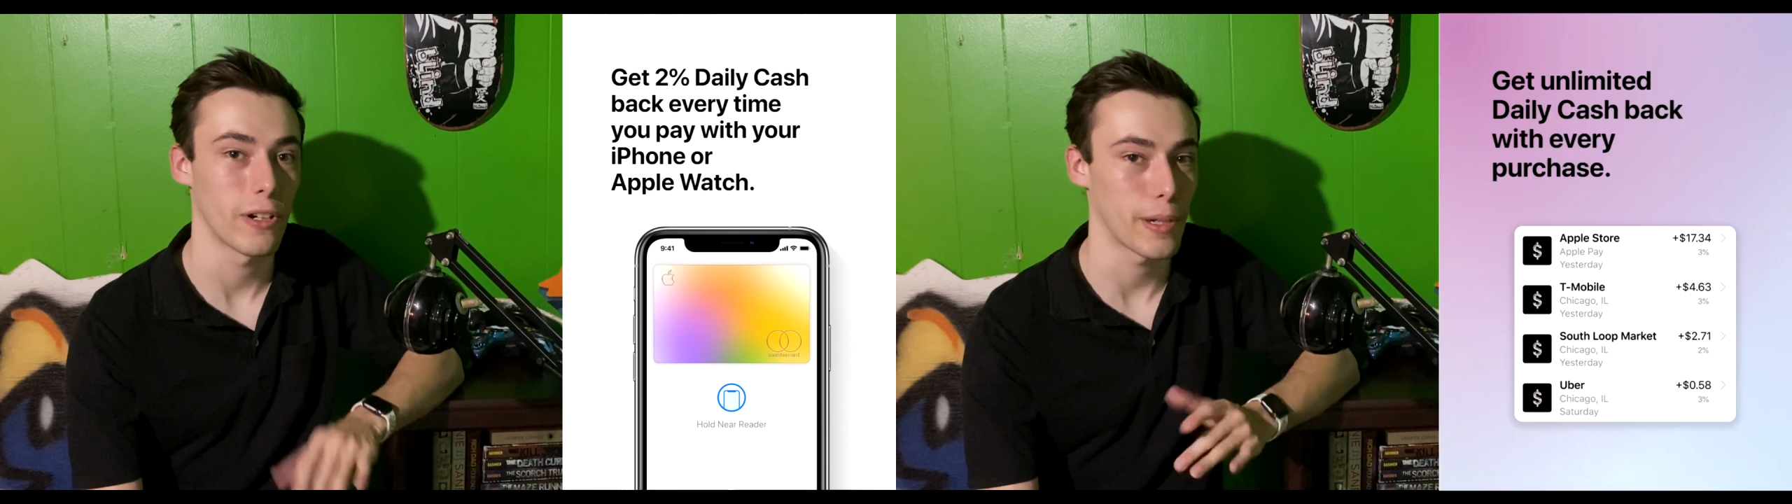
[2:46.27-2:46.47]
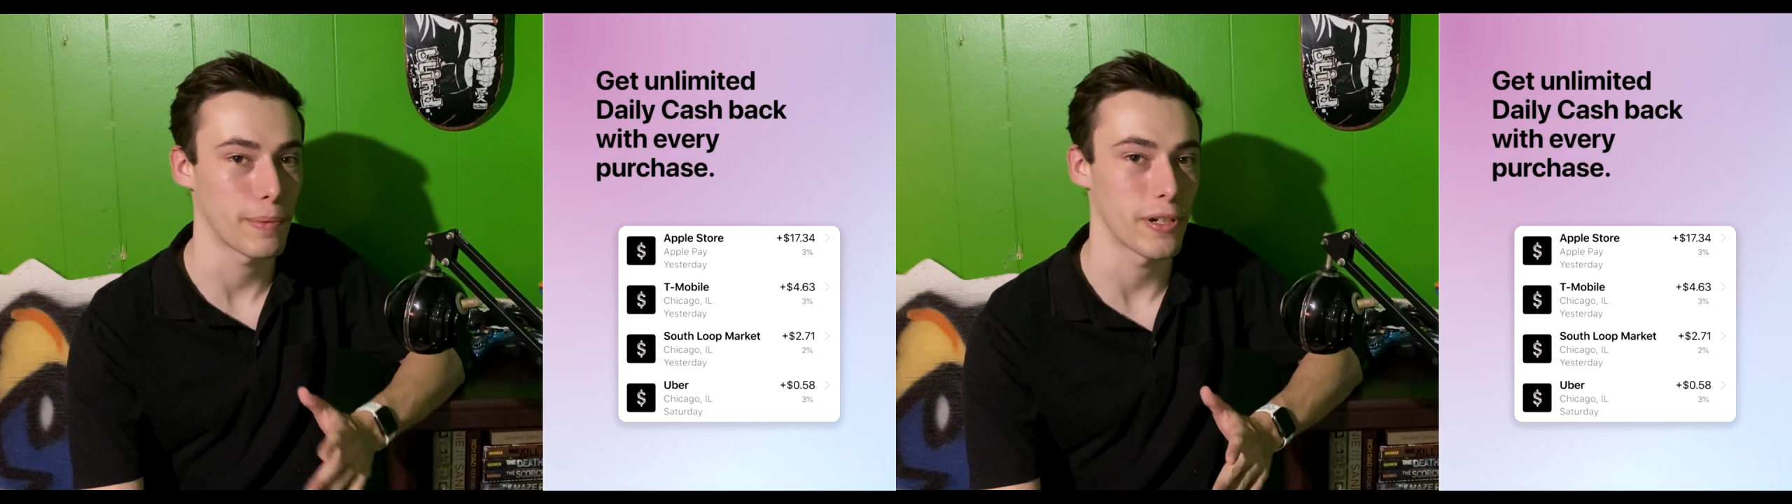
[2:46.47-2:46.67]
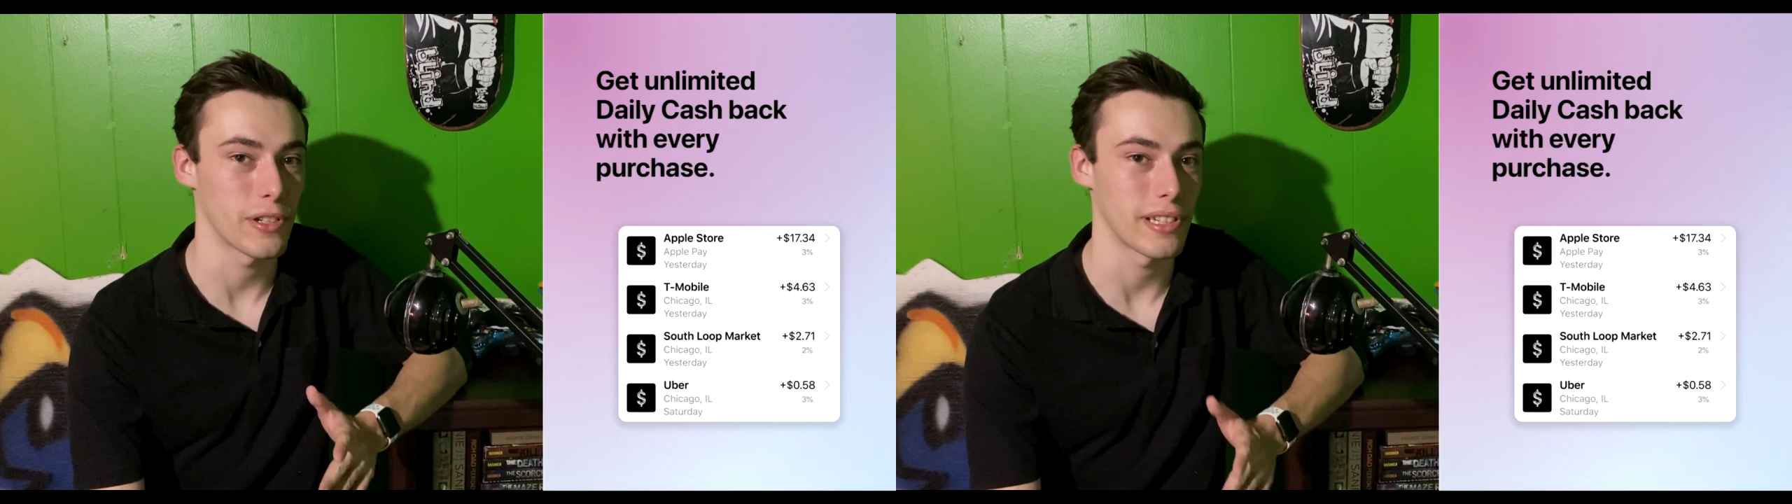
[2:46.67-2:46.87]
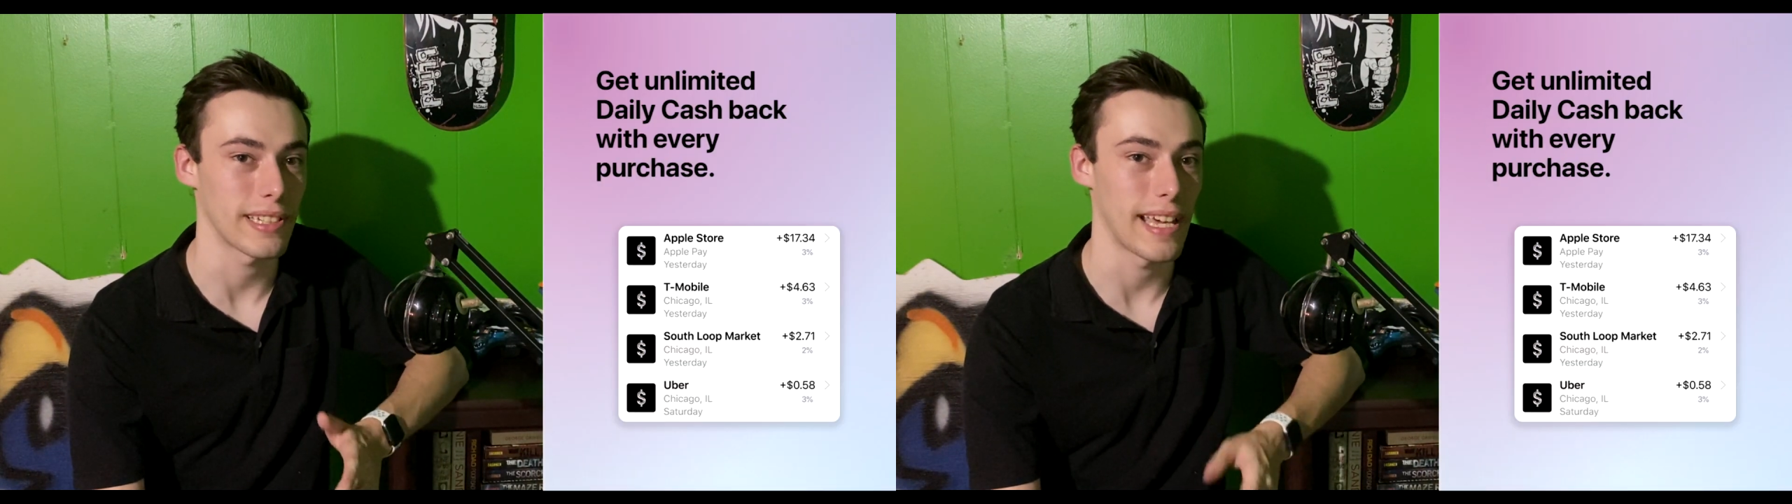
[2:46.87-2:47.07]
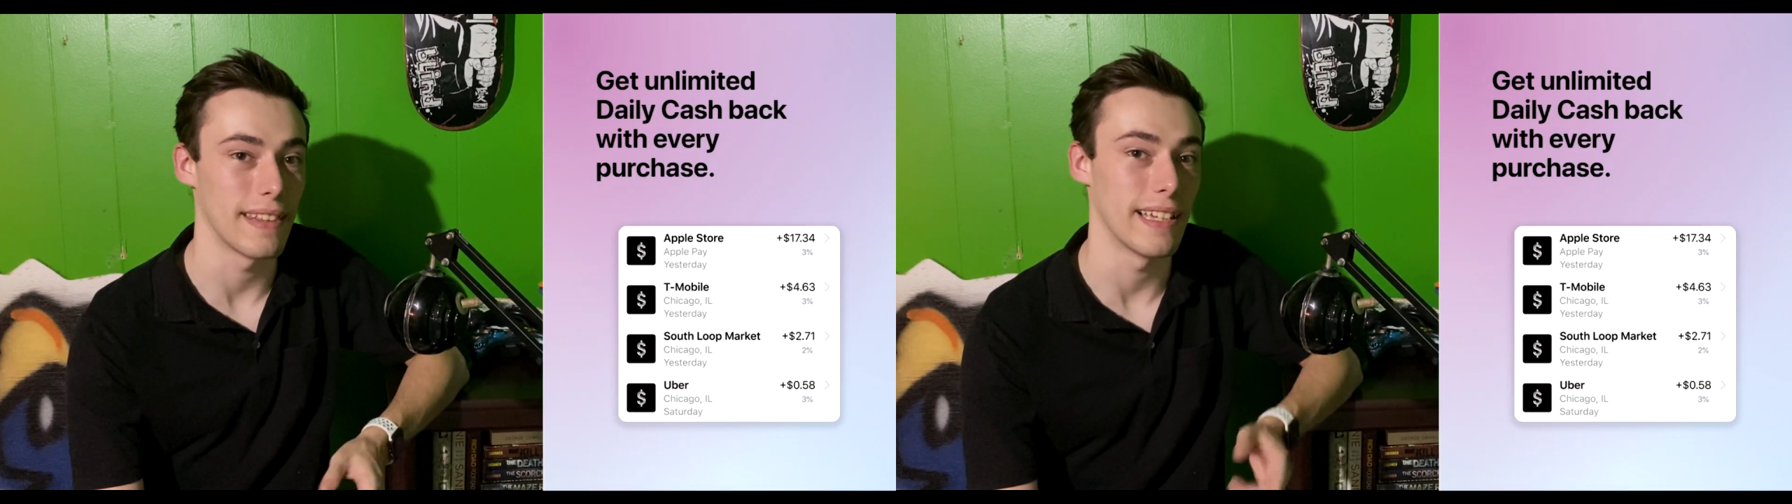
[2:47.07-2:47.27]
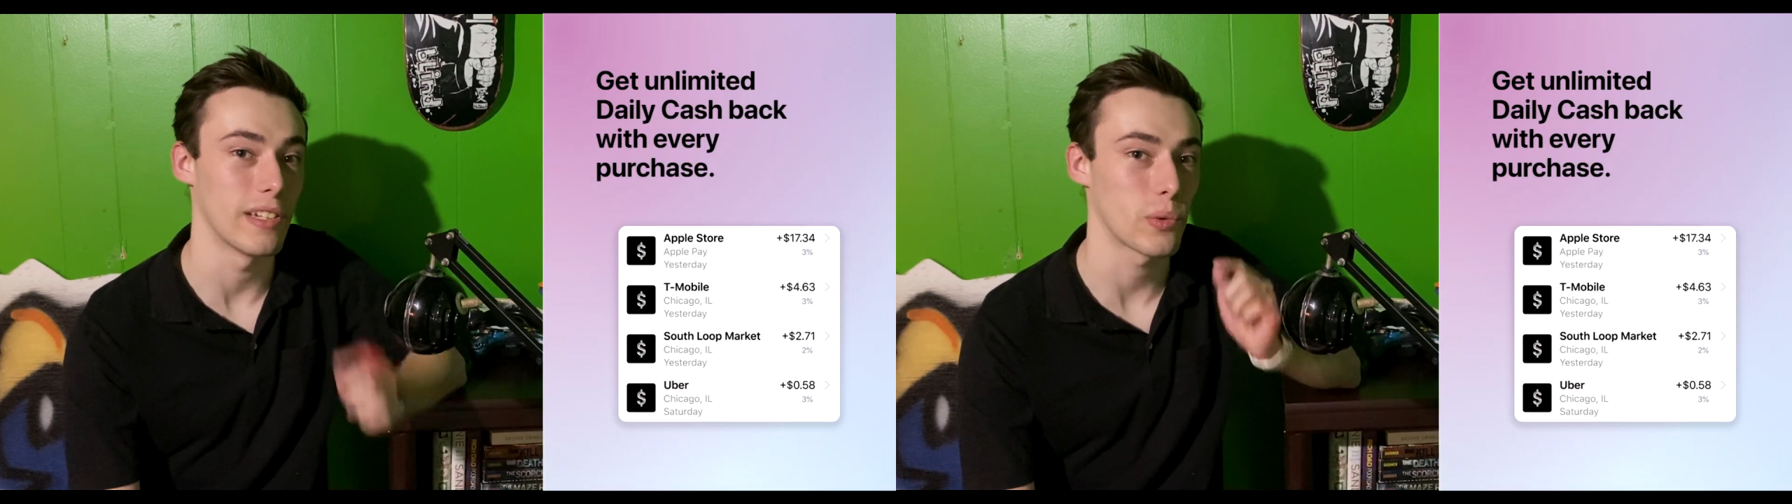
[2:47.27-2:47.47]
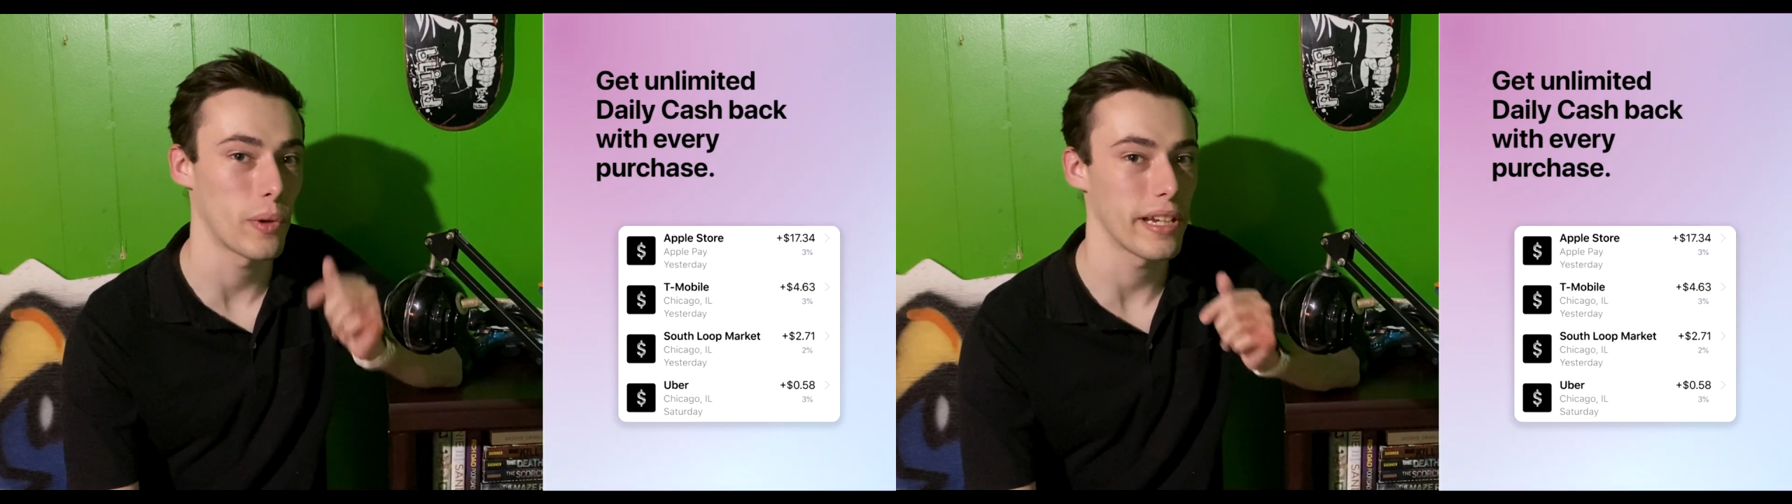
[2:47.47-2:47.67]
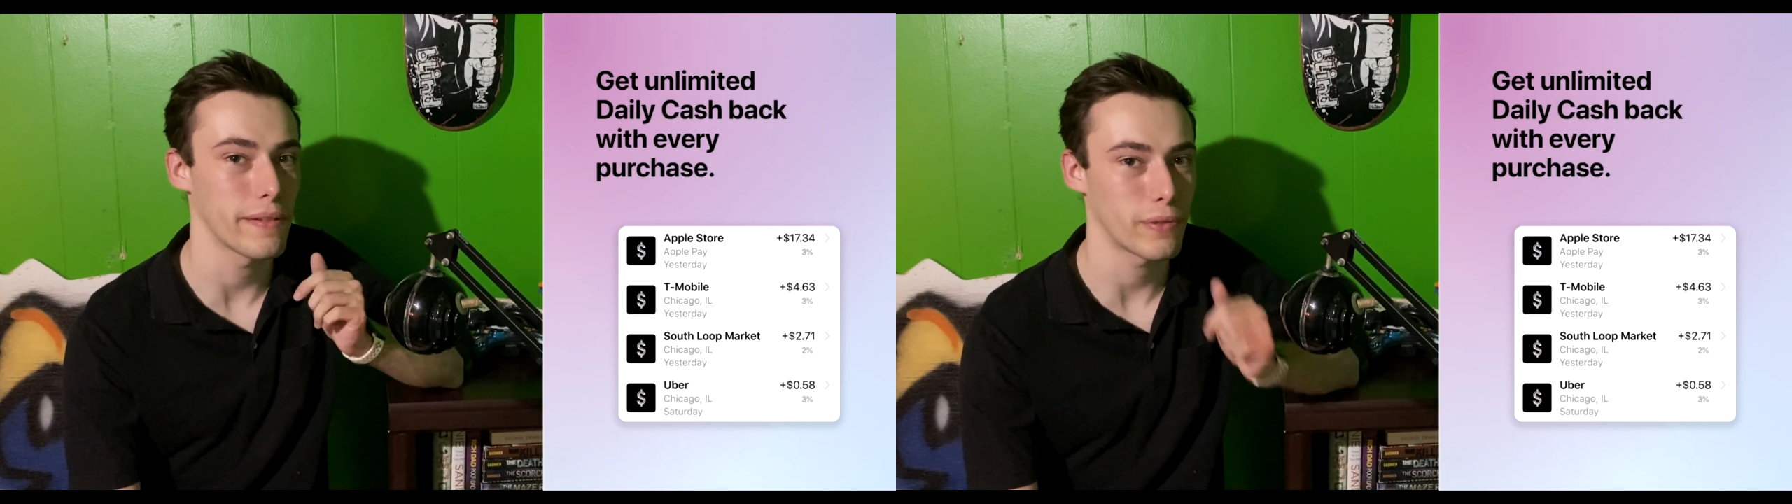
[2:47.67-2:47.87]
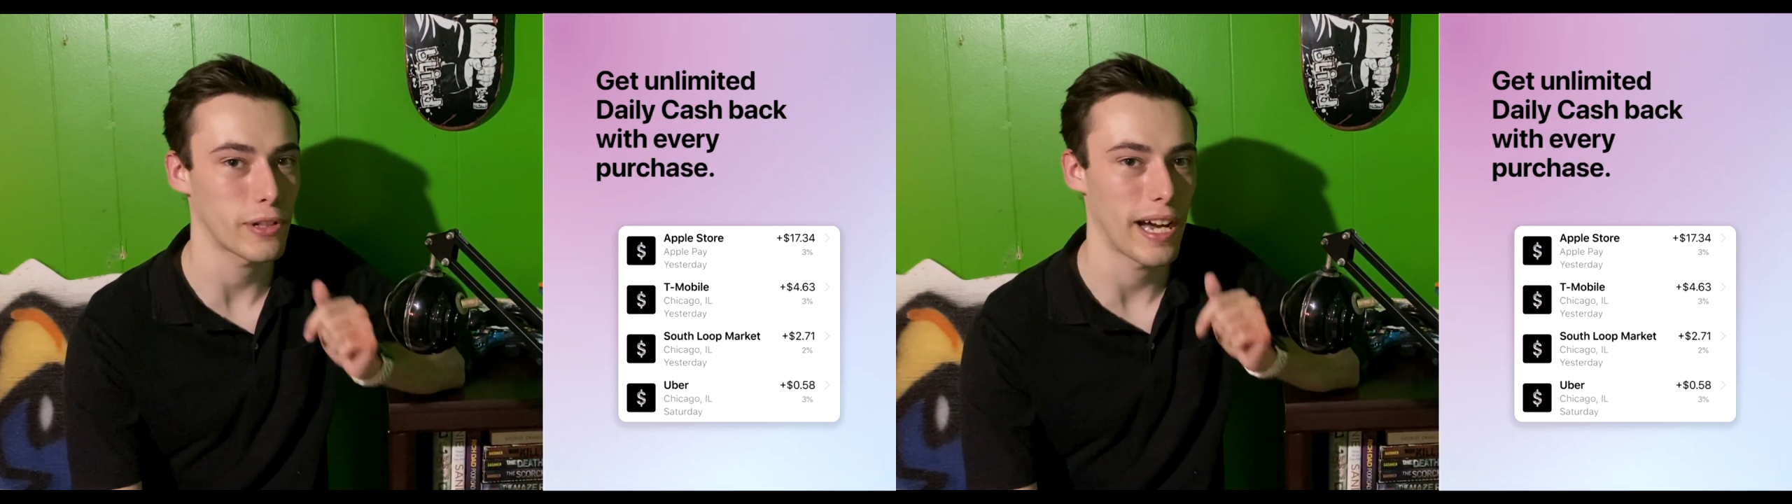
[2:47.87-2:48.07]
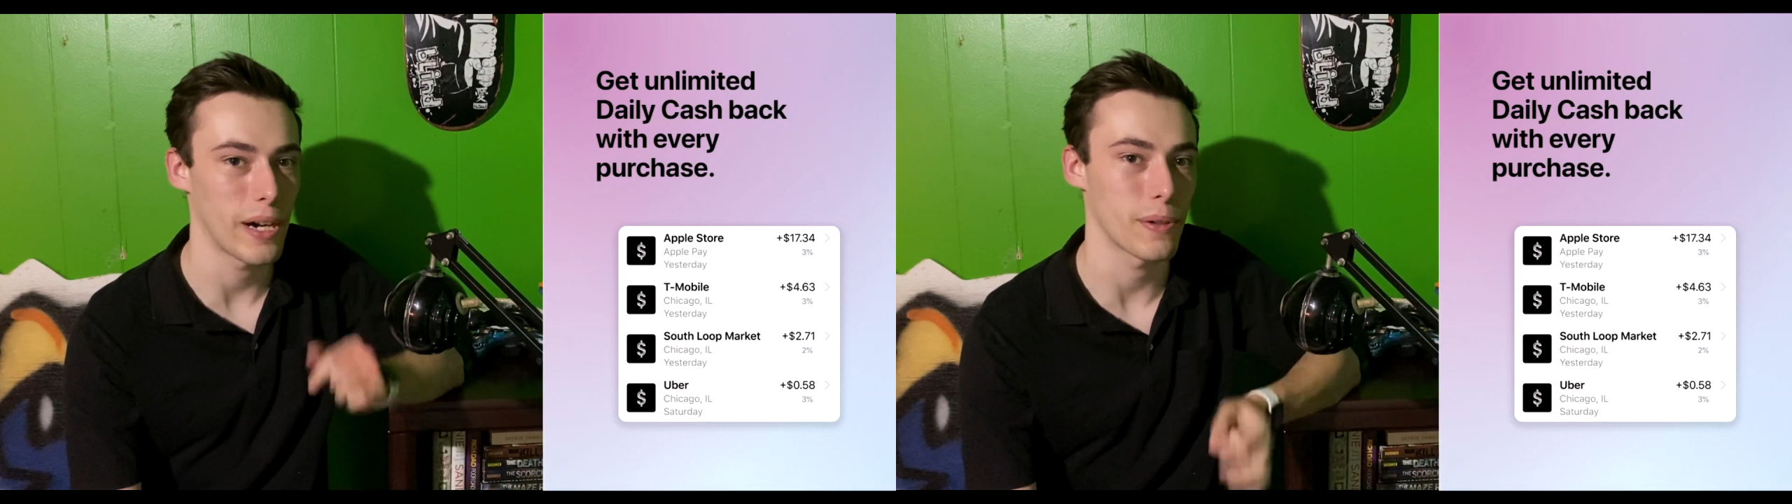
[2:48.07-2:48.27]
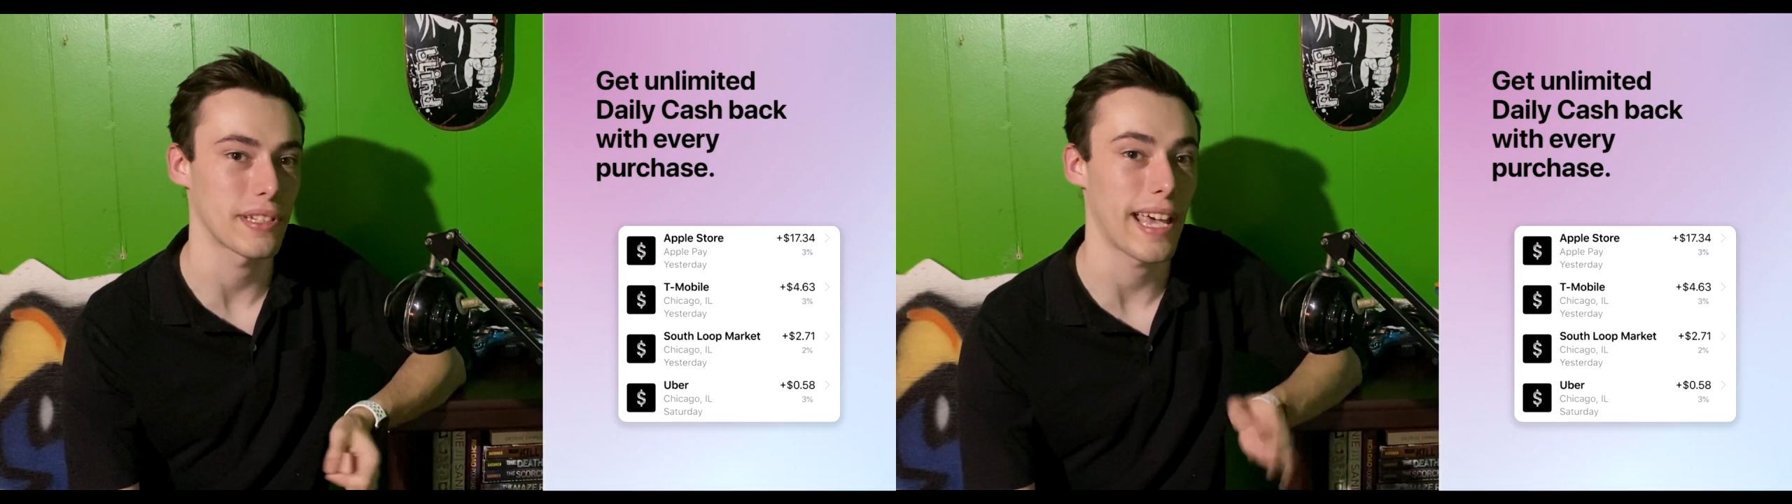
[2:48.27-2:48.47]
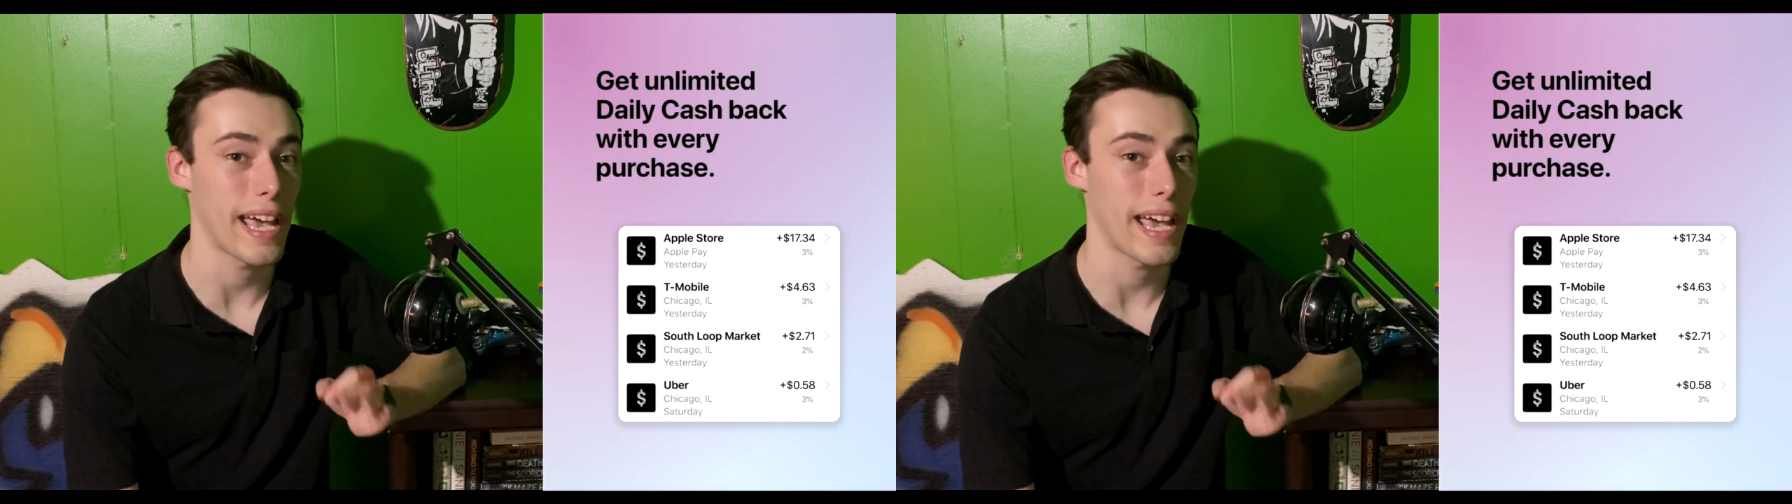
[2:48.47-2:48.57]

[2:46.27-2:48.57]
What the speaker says: or a purchase, and then 24 hours